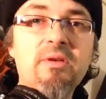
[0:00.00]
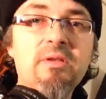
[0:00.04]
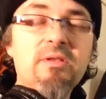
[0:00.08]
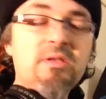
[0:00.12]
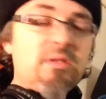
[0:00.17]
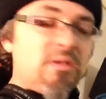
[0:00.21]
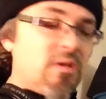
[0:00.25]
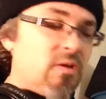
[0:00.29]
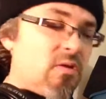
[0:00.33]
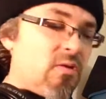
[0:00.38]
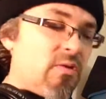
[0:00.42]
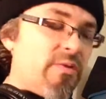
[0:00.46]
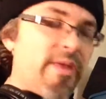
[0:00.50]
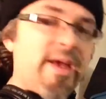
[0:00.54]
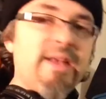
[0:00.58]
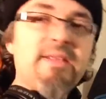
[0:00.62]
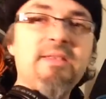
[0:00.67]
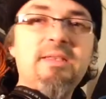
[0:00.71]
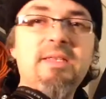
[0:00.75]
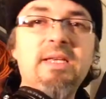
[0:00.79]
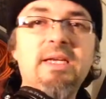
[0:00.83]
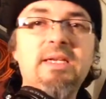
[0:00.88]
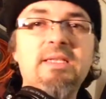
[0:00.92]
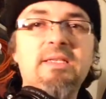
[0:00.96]
So
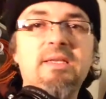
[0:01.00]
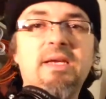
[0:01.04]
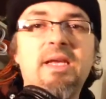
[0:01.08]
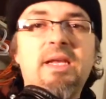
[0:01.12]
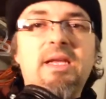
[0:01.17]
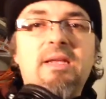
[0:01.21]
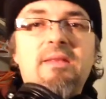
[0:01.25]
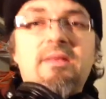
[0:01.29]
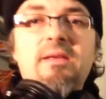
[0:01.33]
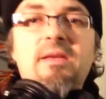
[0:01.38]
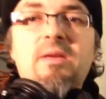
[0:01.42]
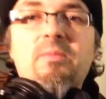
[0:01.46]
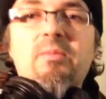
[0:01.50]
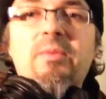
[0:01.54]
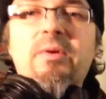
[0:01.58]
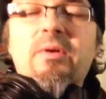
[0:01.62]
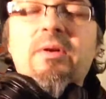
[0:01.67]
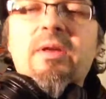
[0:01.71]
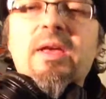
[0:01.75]
that's the exciting thing about